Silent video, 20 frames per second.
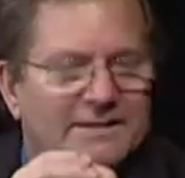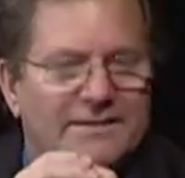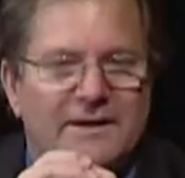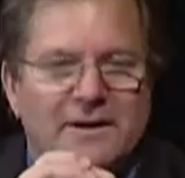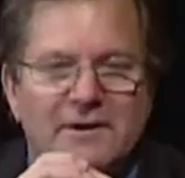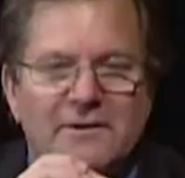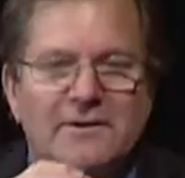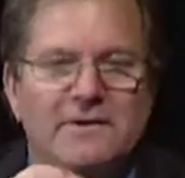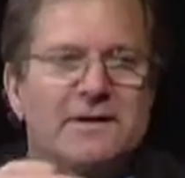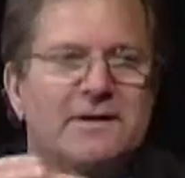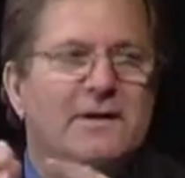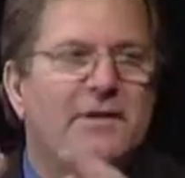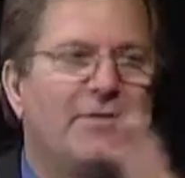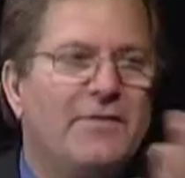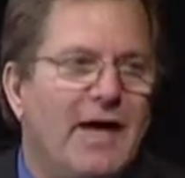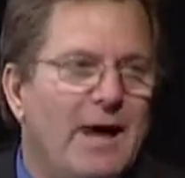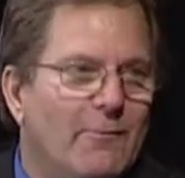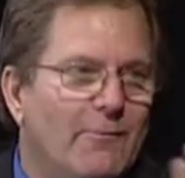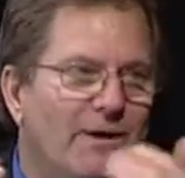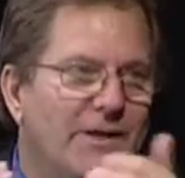in there
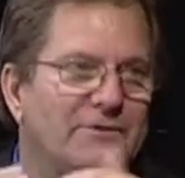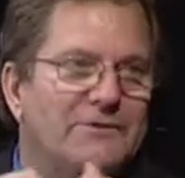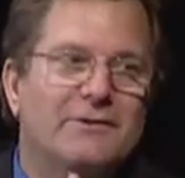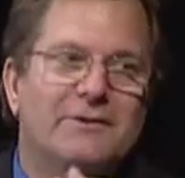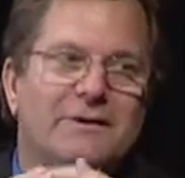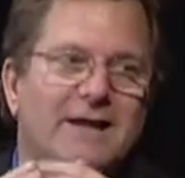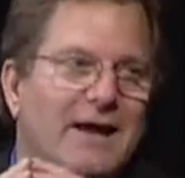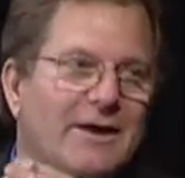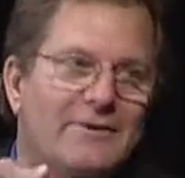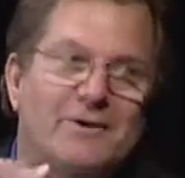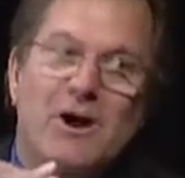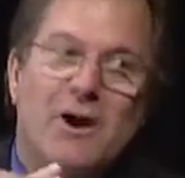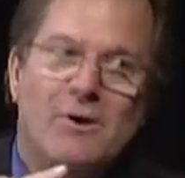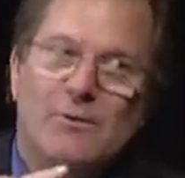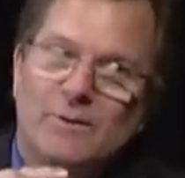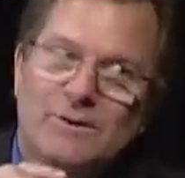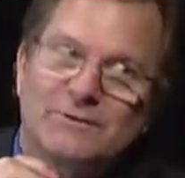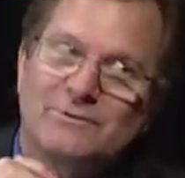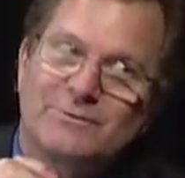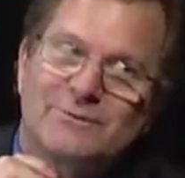that when it turned out no it
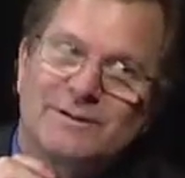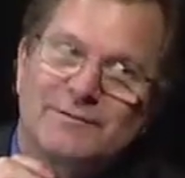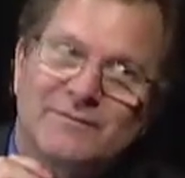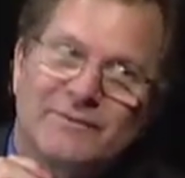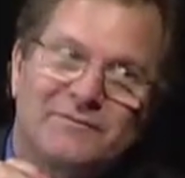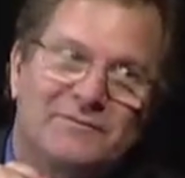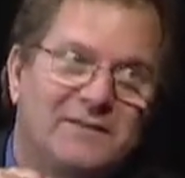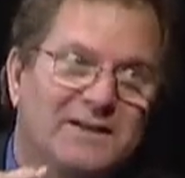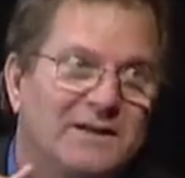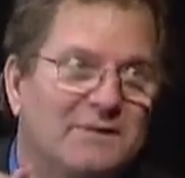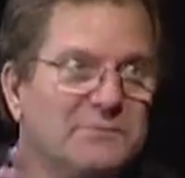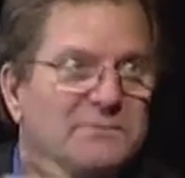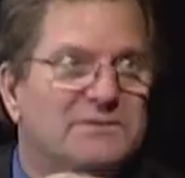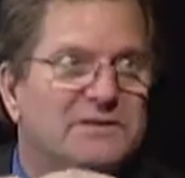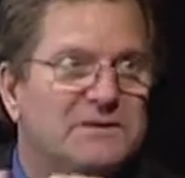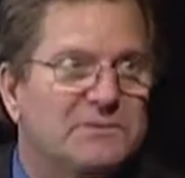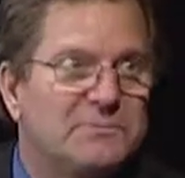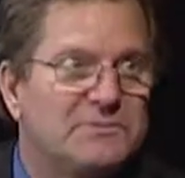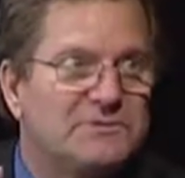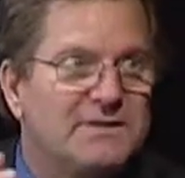wasn't really 15 it was
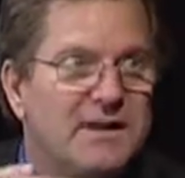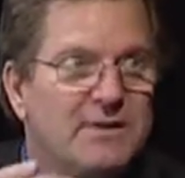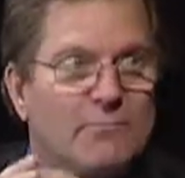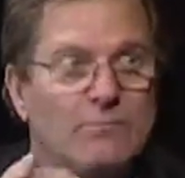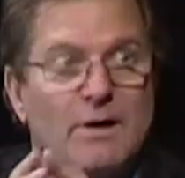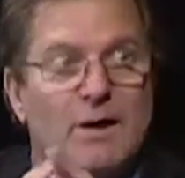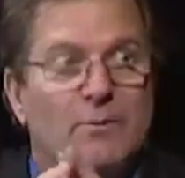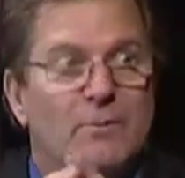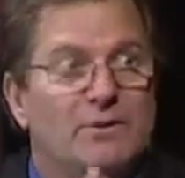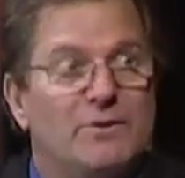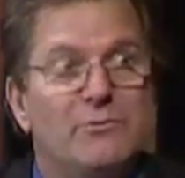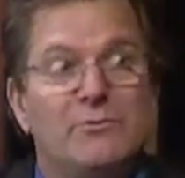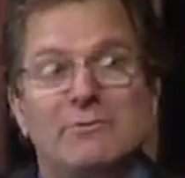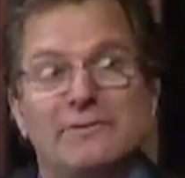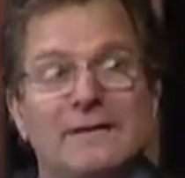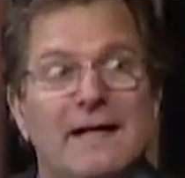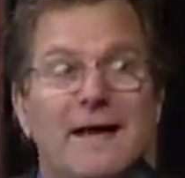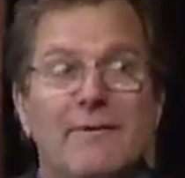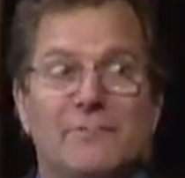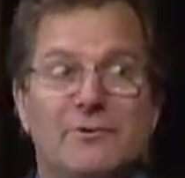6 percent well when you
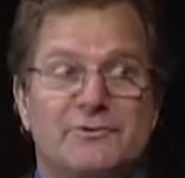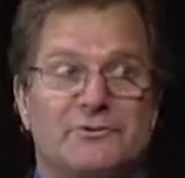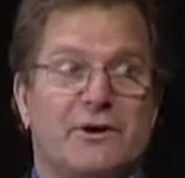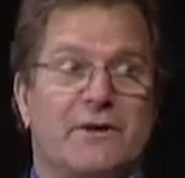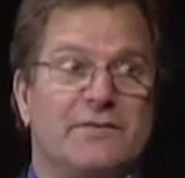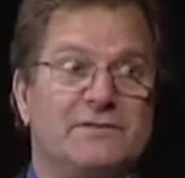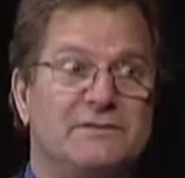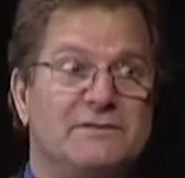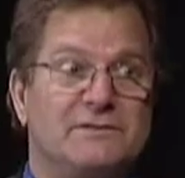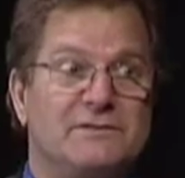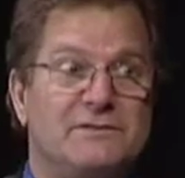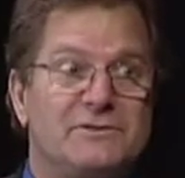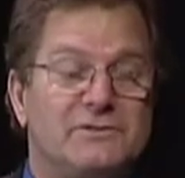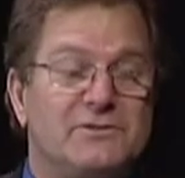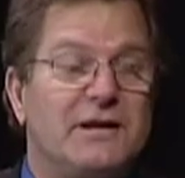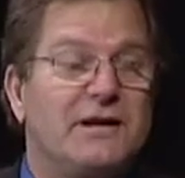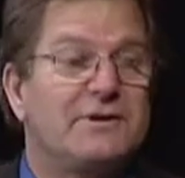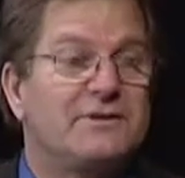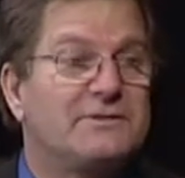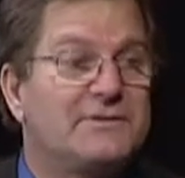leverage all these things because you
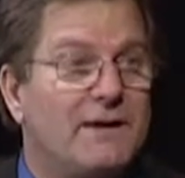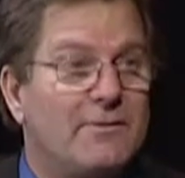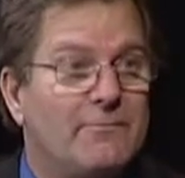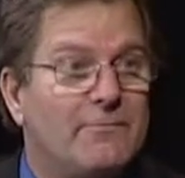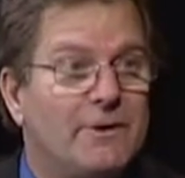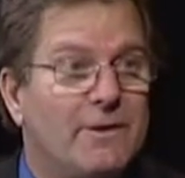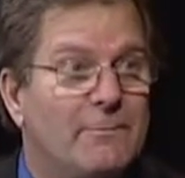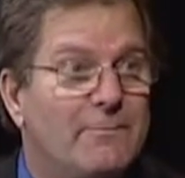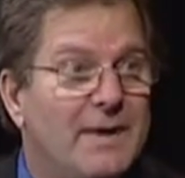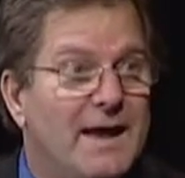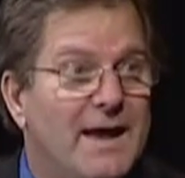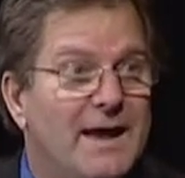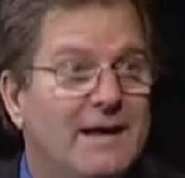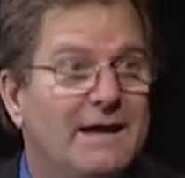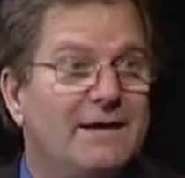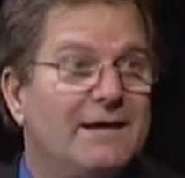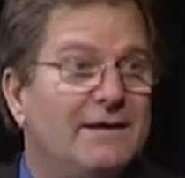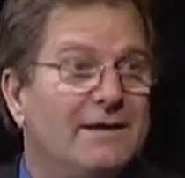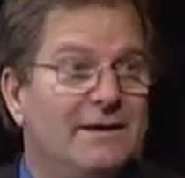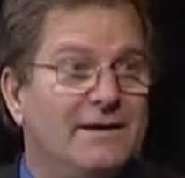got to understand when a bank
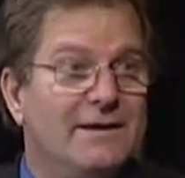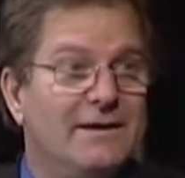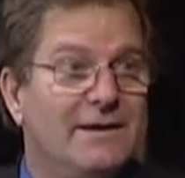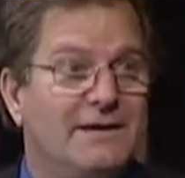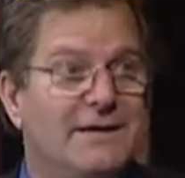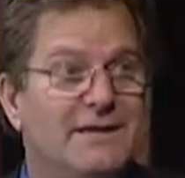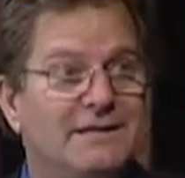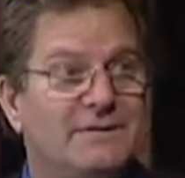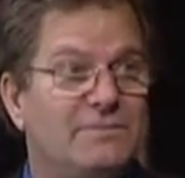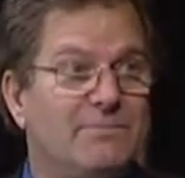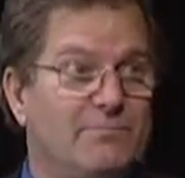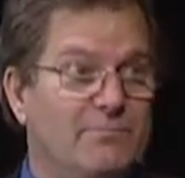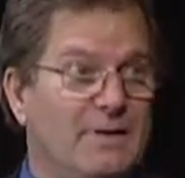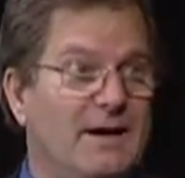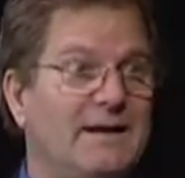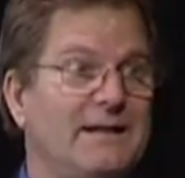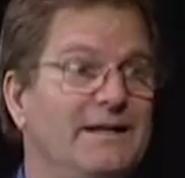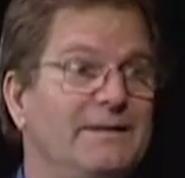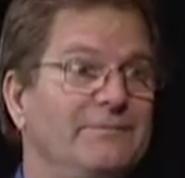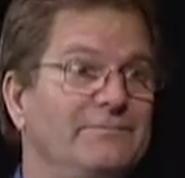gets
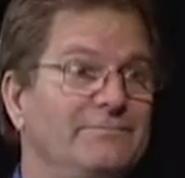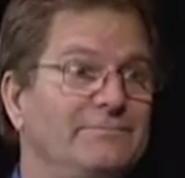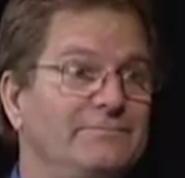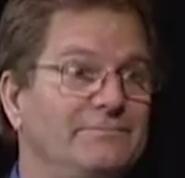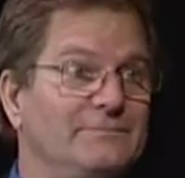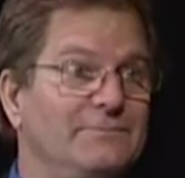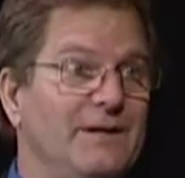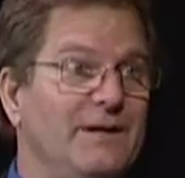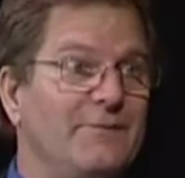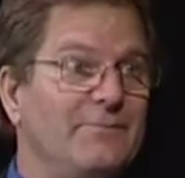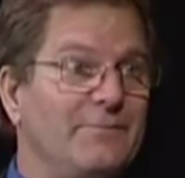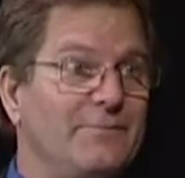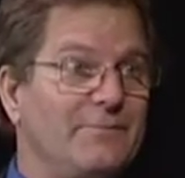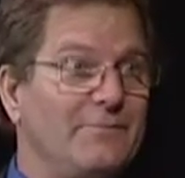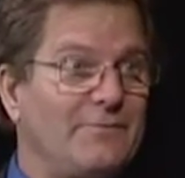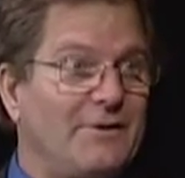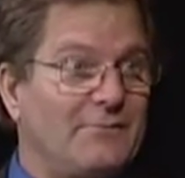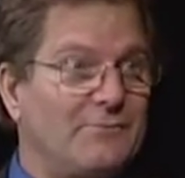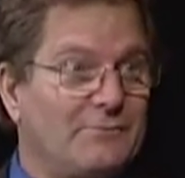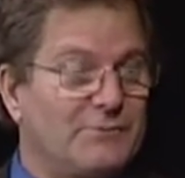money you know from the
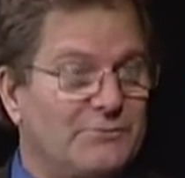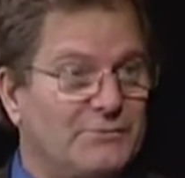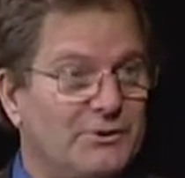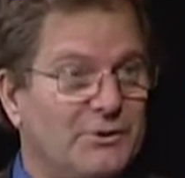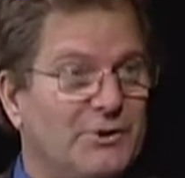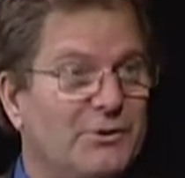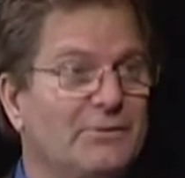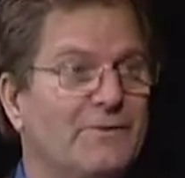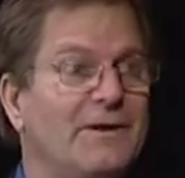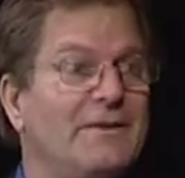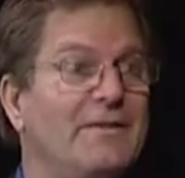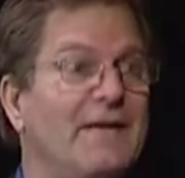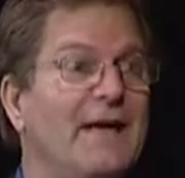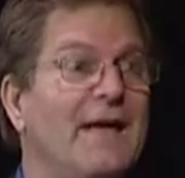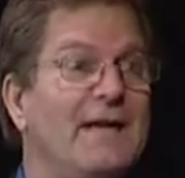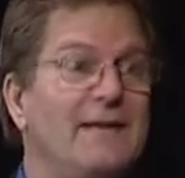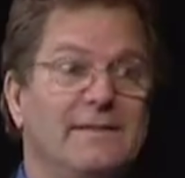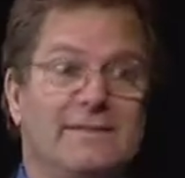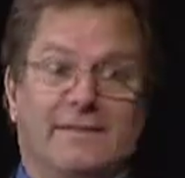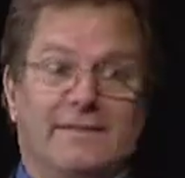federal reserve and
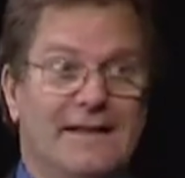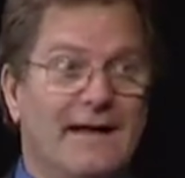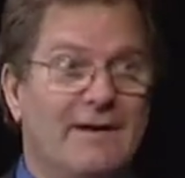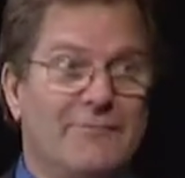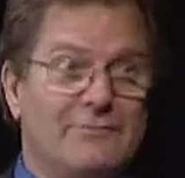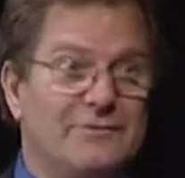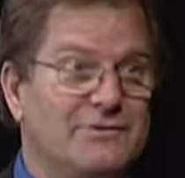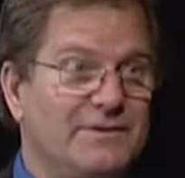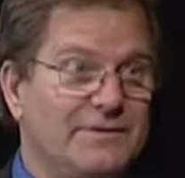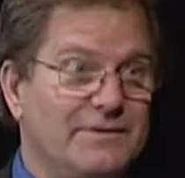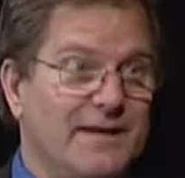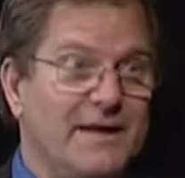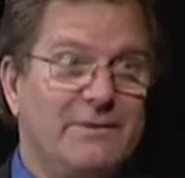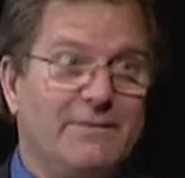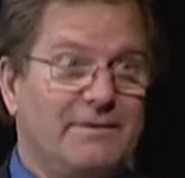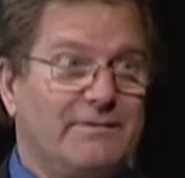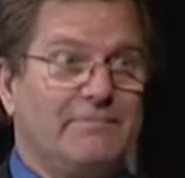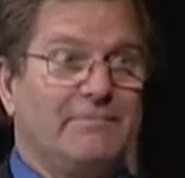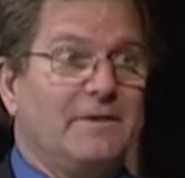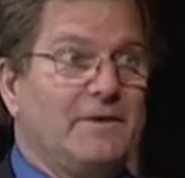they leverage things they
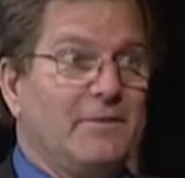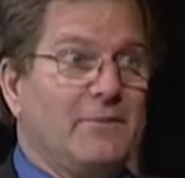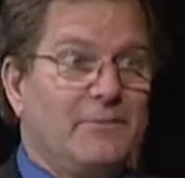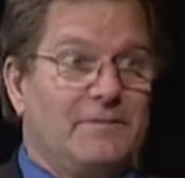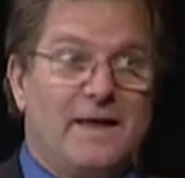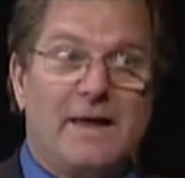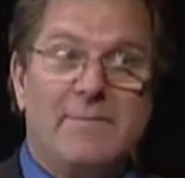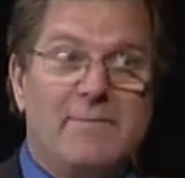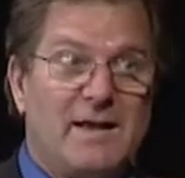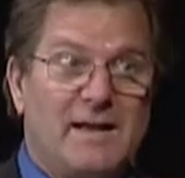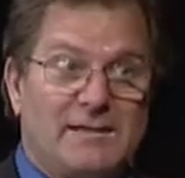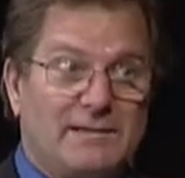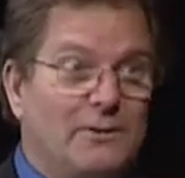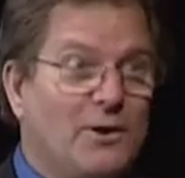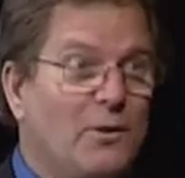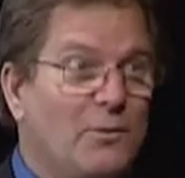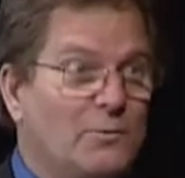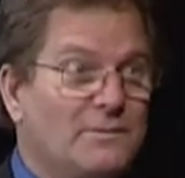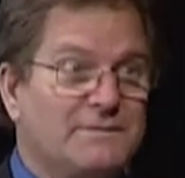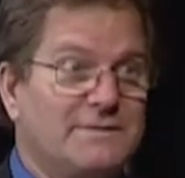don't they make
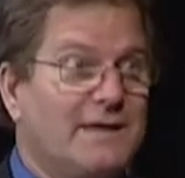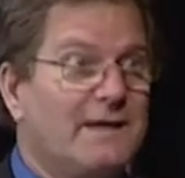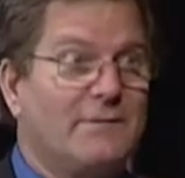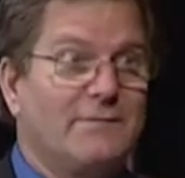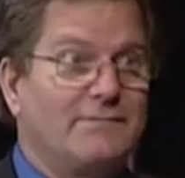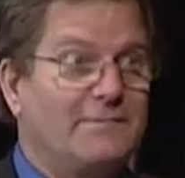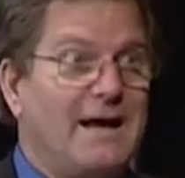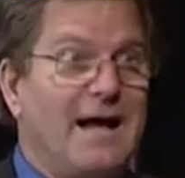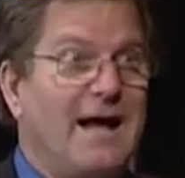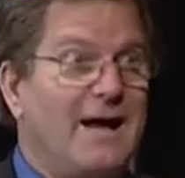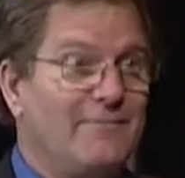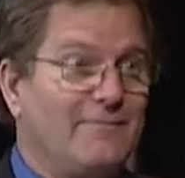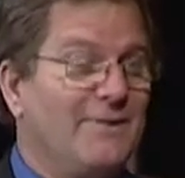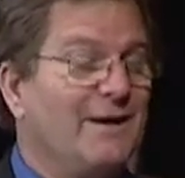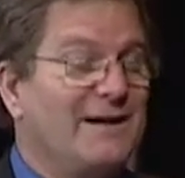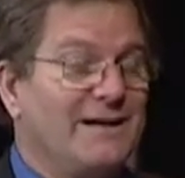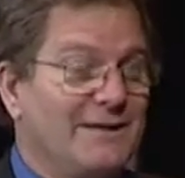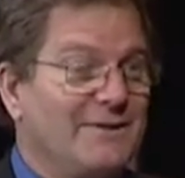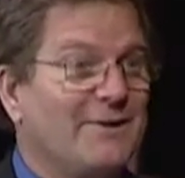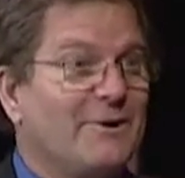loans. They don't have
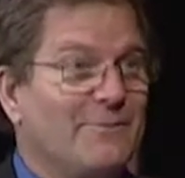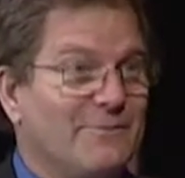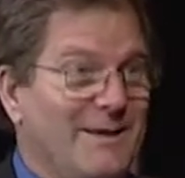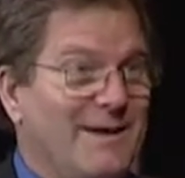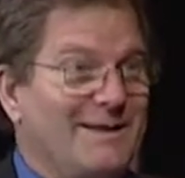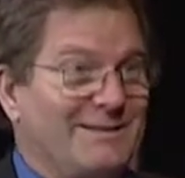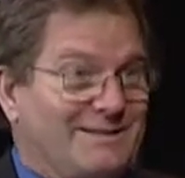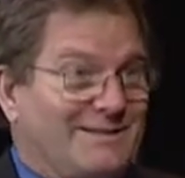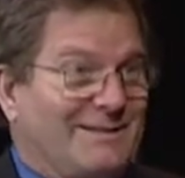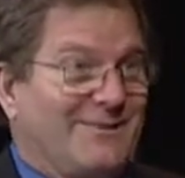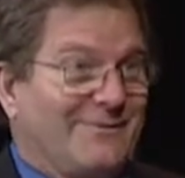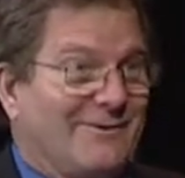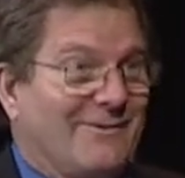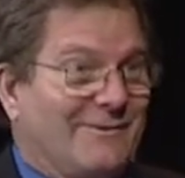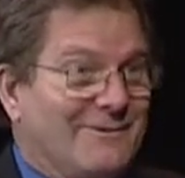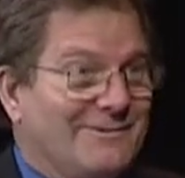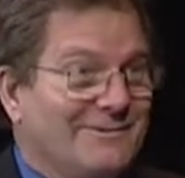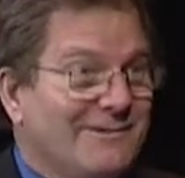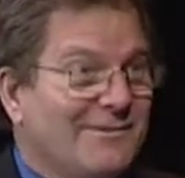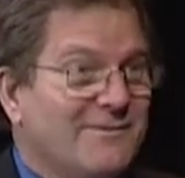money in their bank to cover all
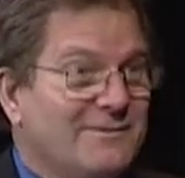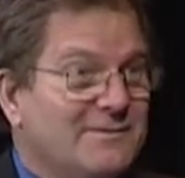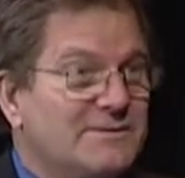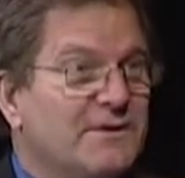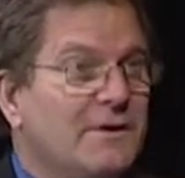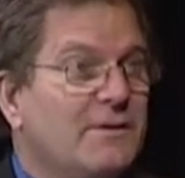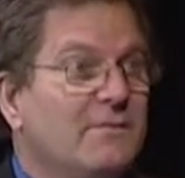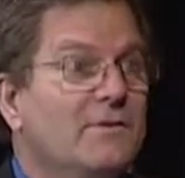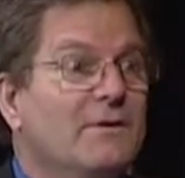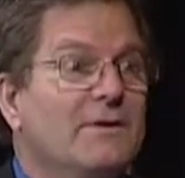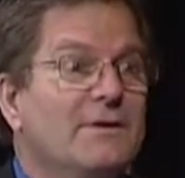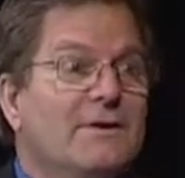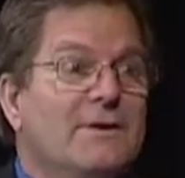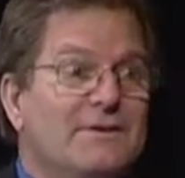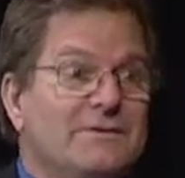those loans. No, so, they don't.